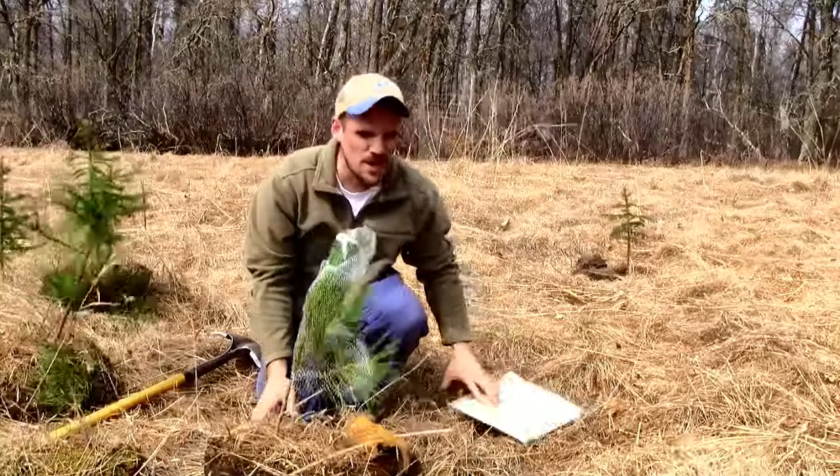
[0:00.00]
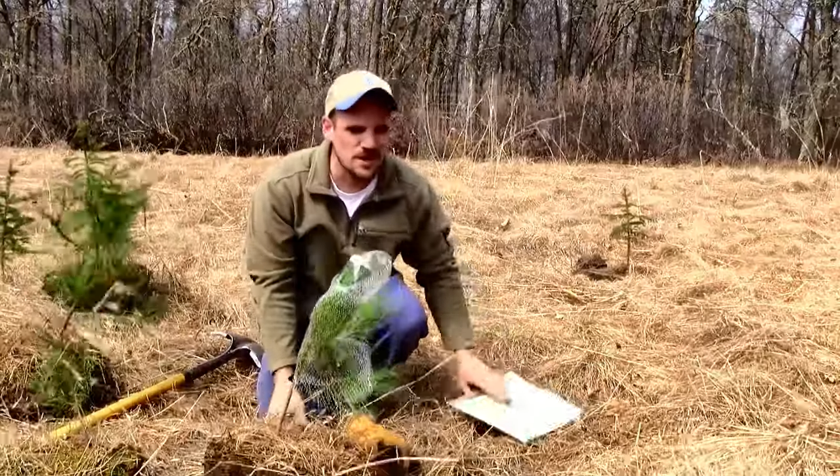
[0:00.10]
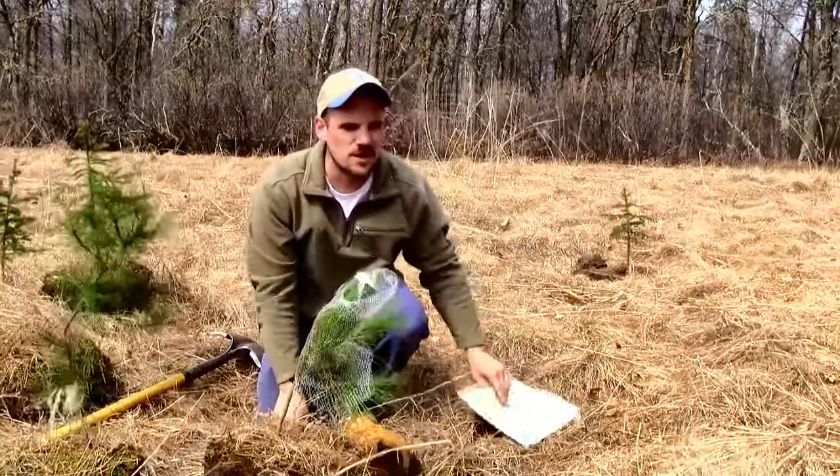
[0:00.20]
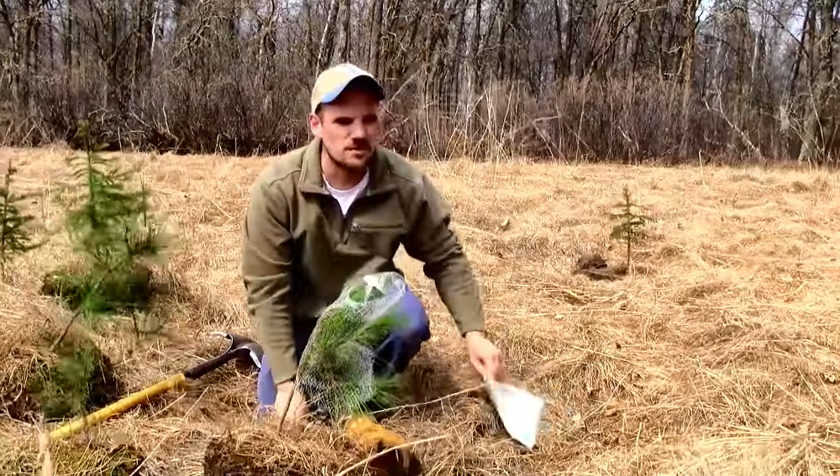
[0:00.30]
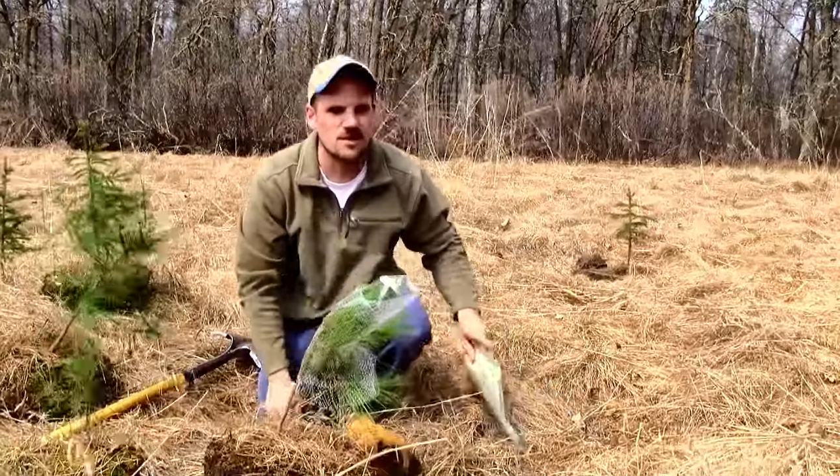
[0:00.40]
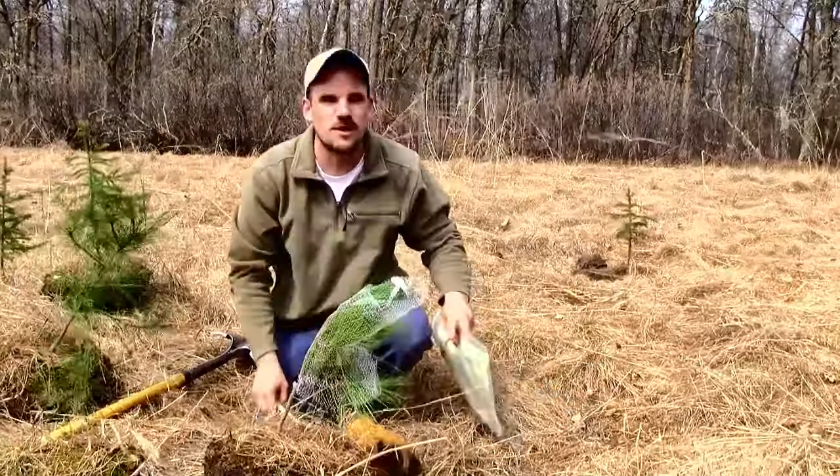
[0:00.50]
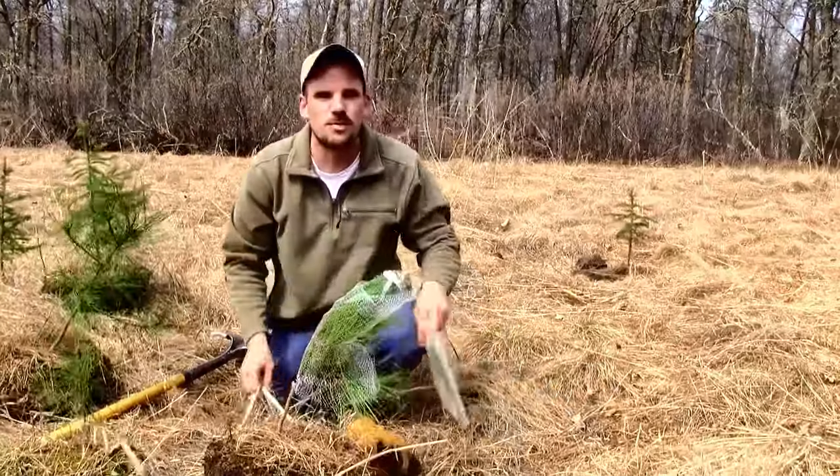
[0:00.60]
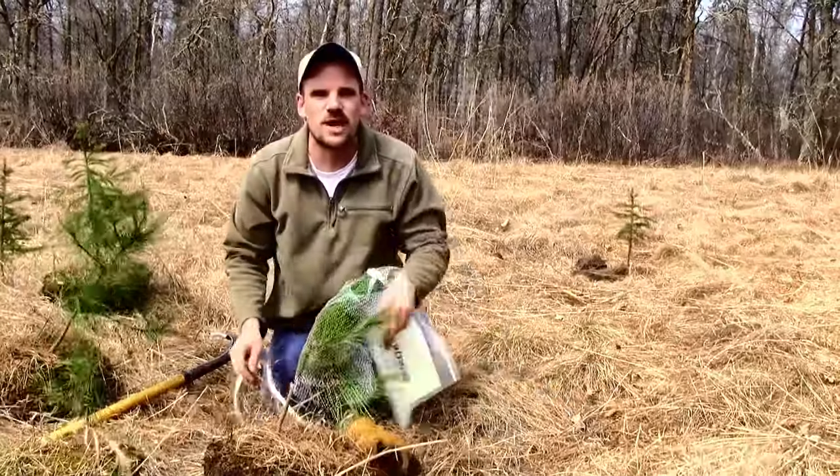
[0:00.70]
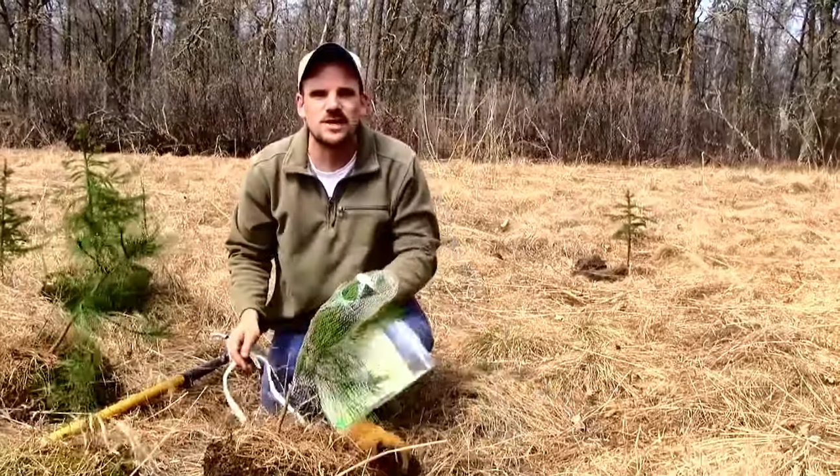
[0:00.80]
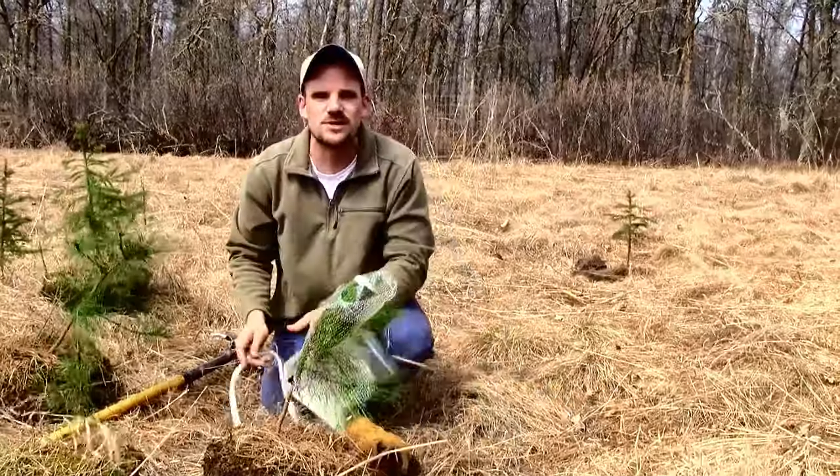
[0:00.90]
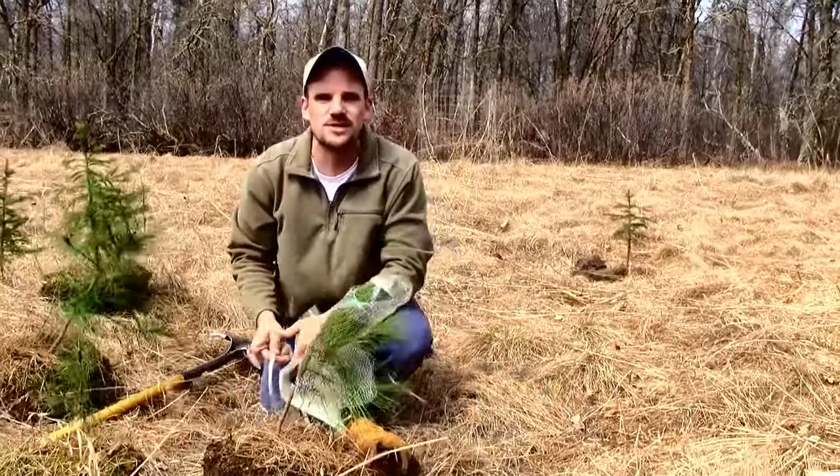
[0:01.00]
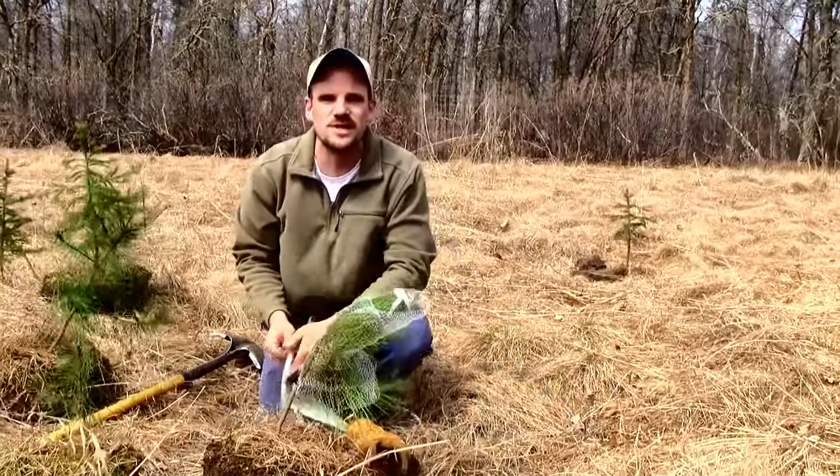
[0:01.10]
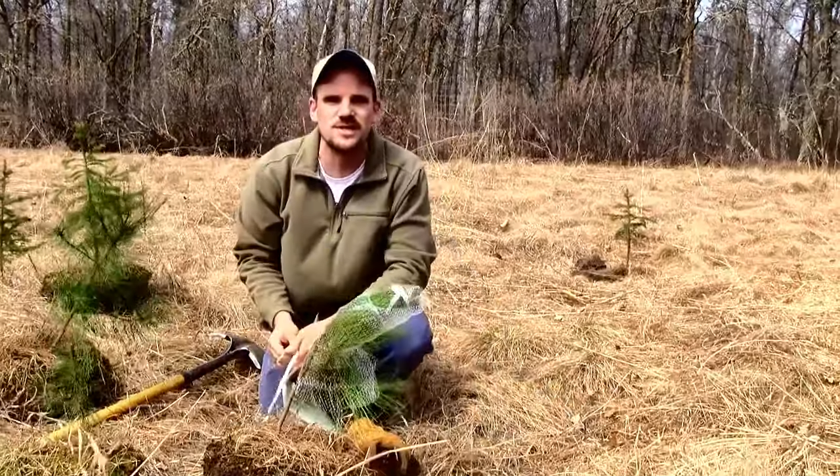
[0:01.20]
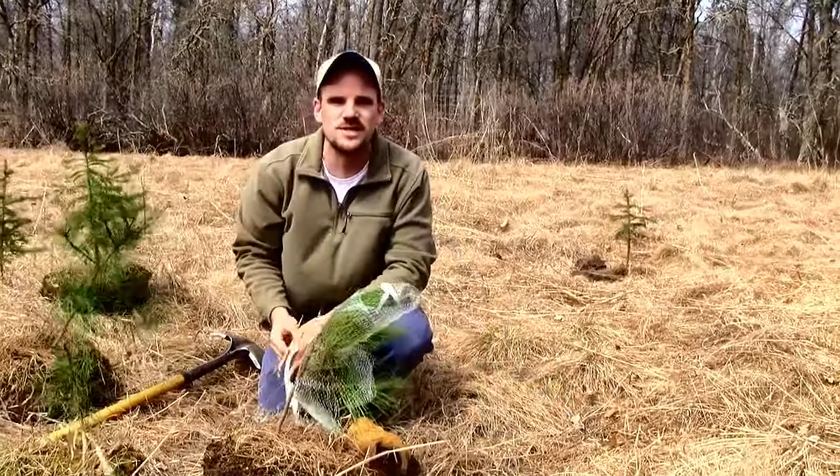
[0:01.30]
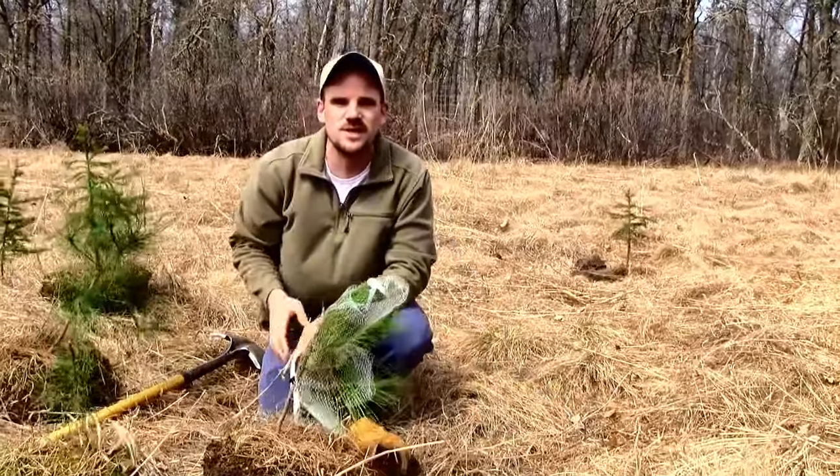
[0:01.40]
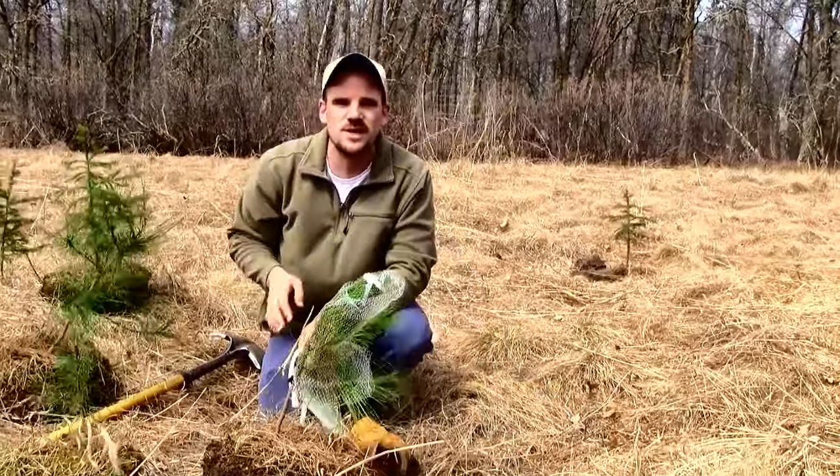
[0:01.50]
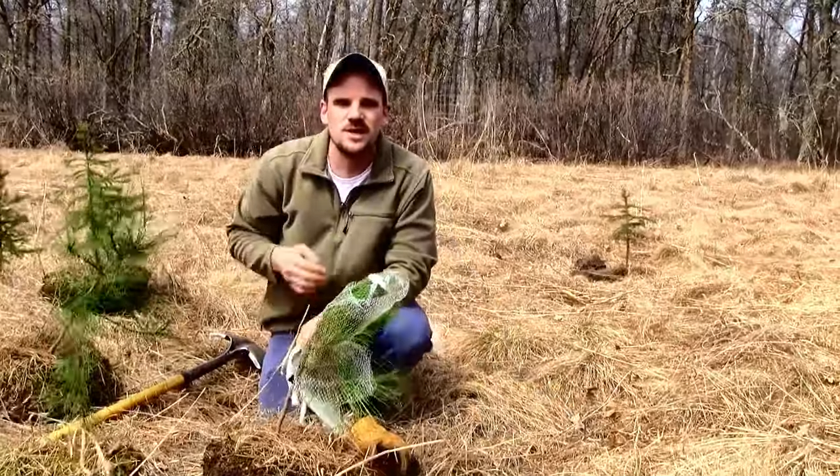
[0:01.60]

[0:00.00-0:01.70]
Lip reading: young red pine trees,